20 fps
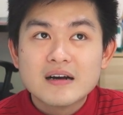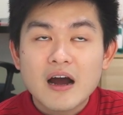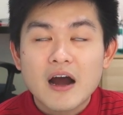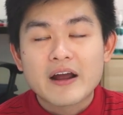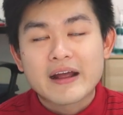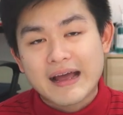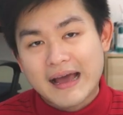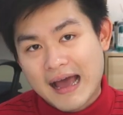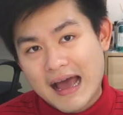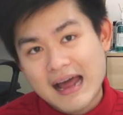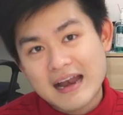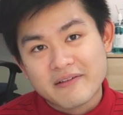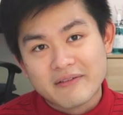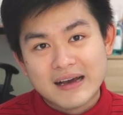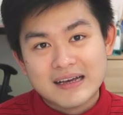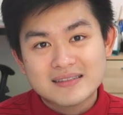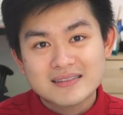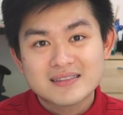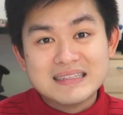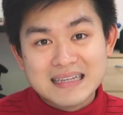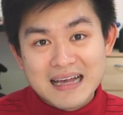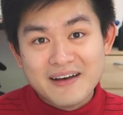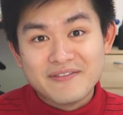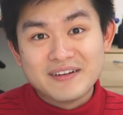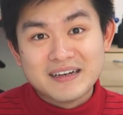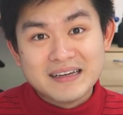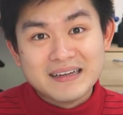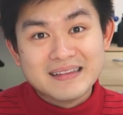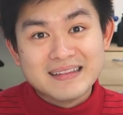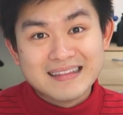Okay, anyways, it's
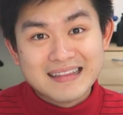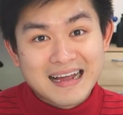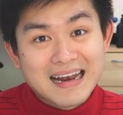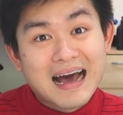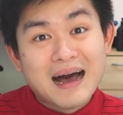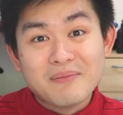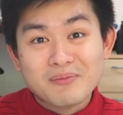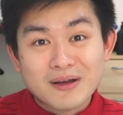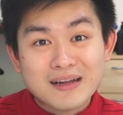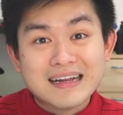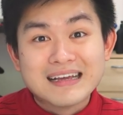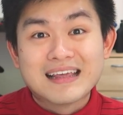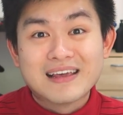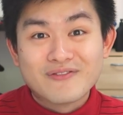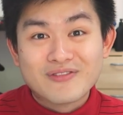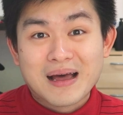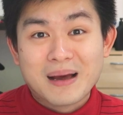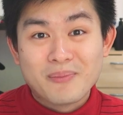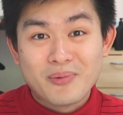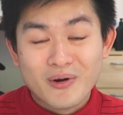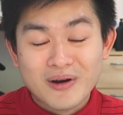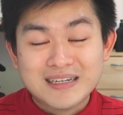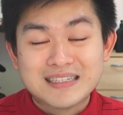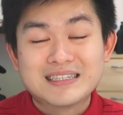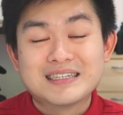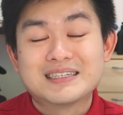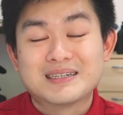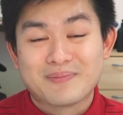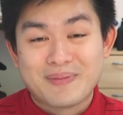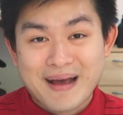evident that I'm gonna give that point
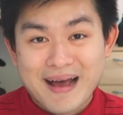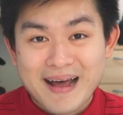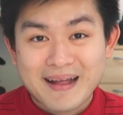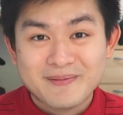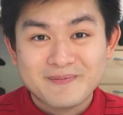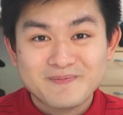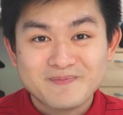to Japan.